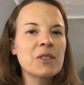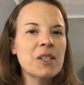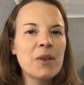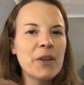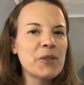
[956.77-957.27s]

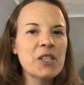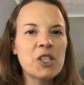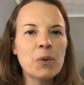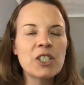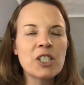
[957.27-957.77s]
So in those
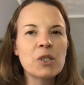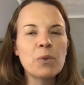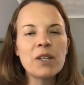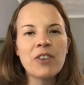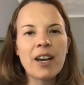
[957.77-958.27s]
situations,
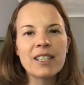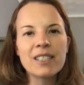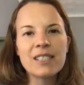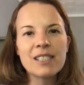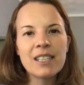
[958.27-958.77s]
we find
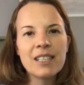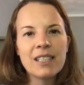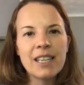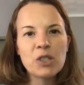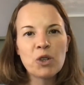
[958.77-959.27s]
it's
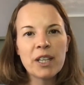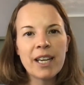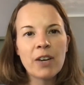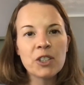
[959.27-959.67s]
really helpful